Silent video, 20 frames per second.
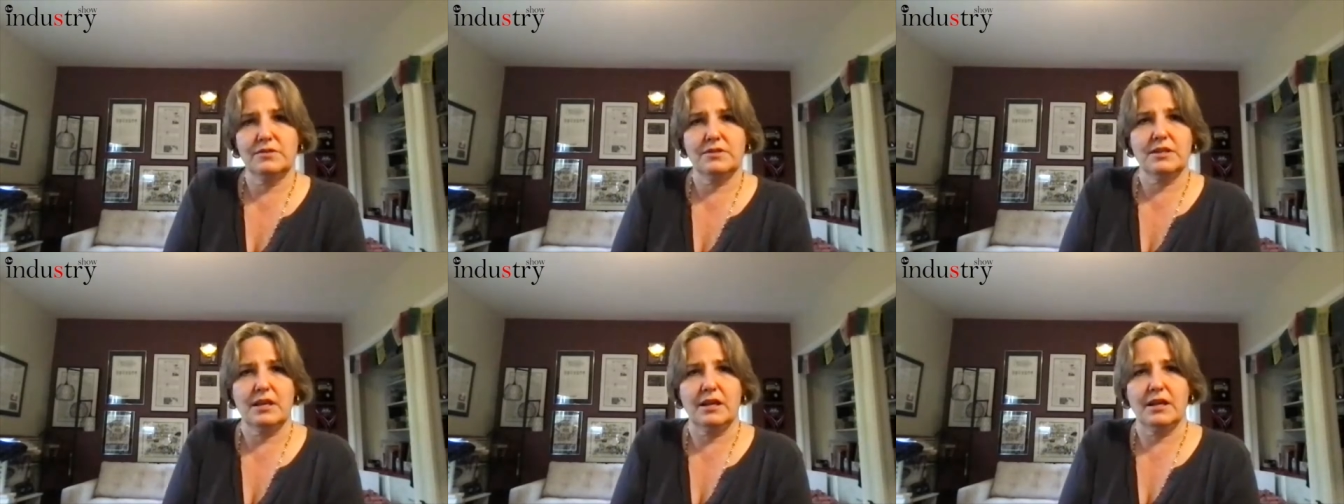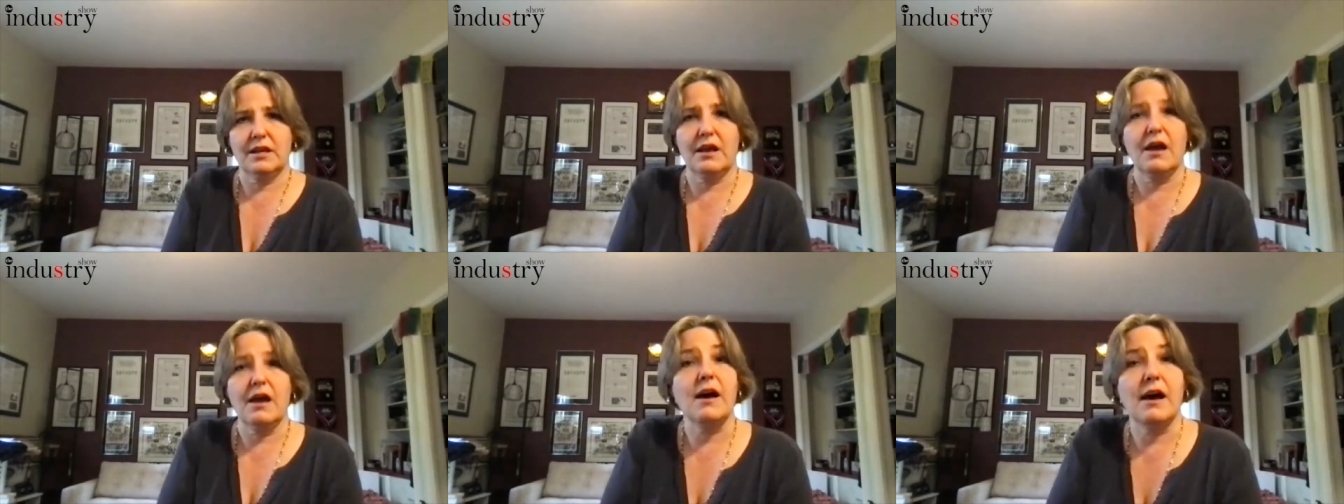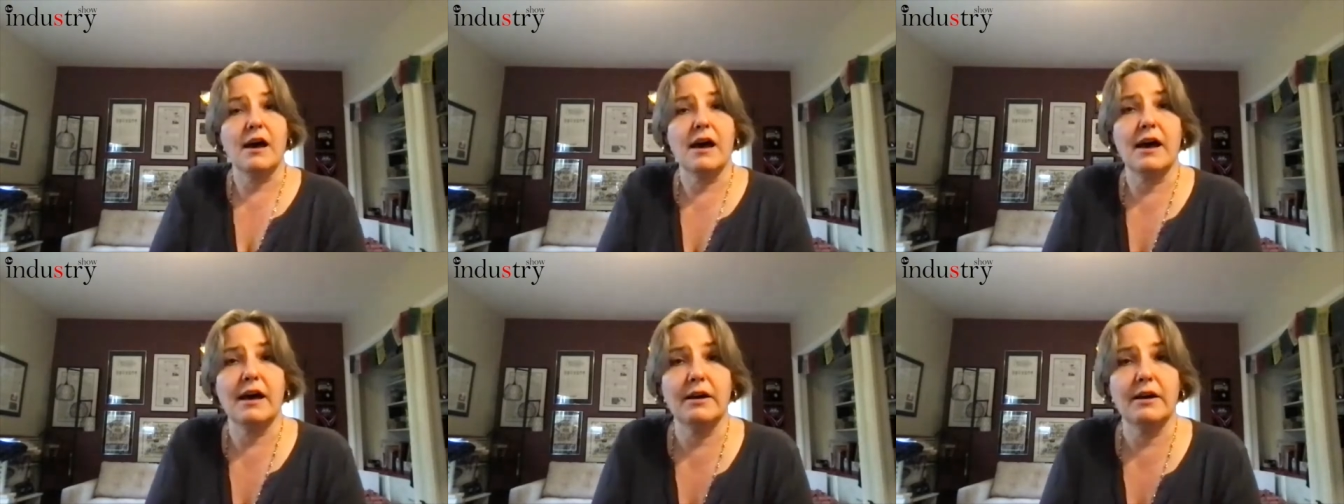that
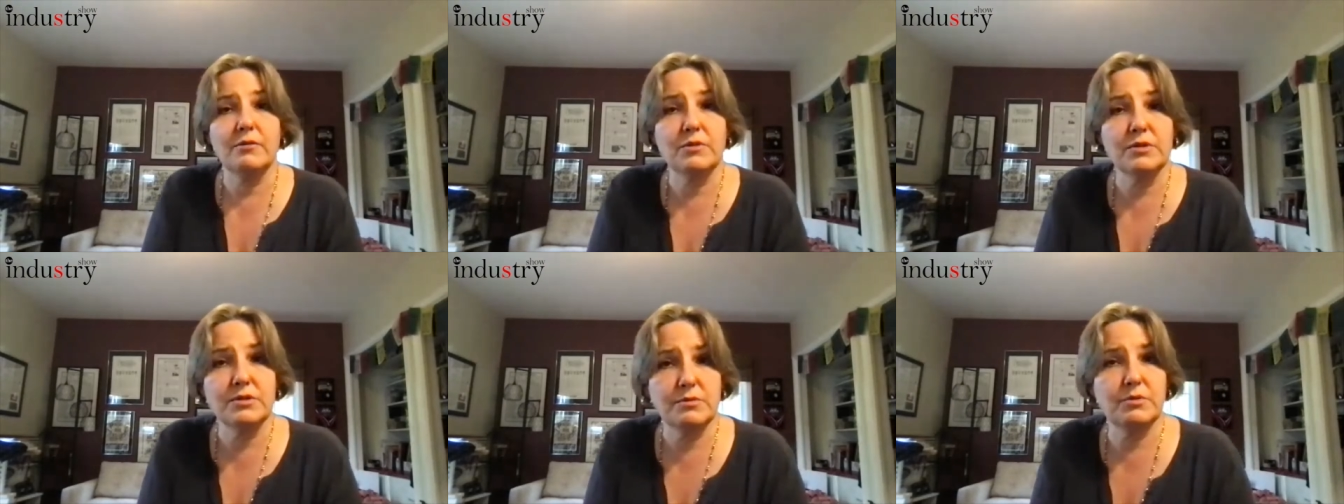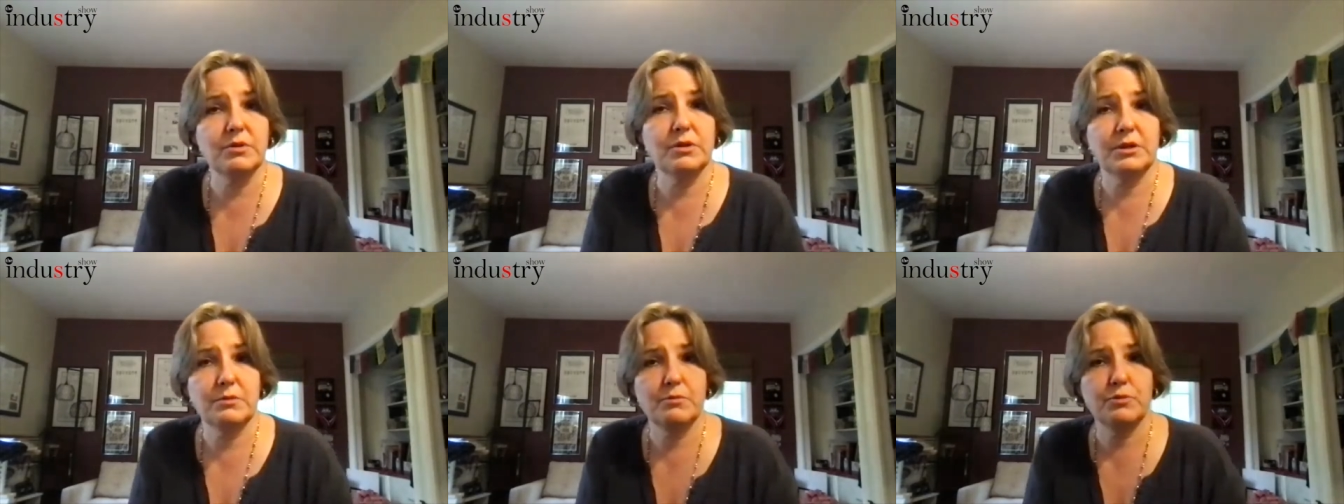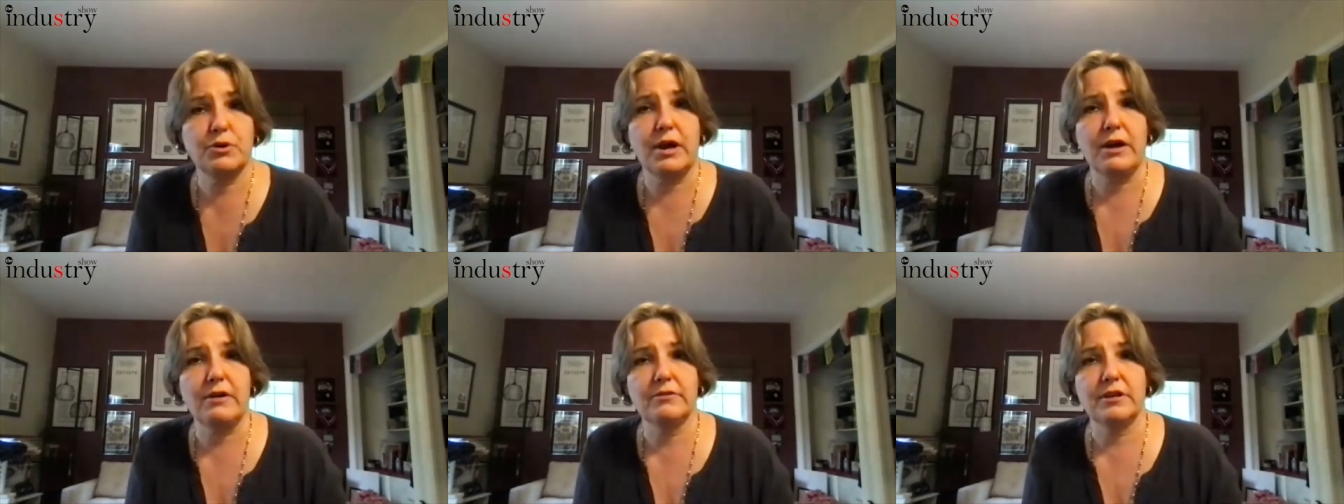I was really
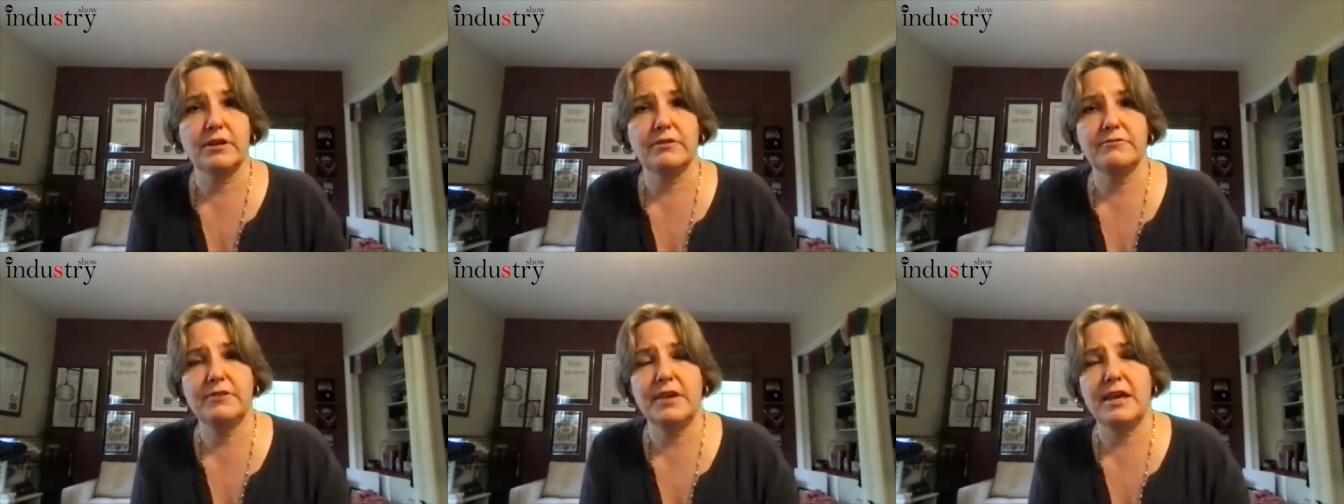proud of.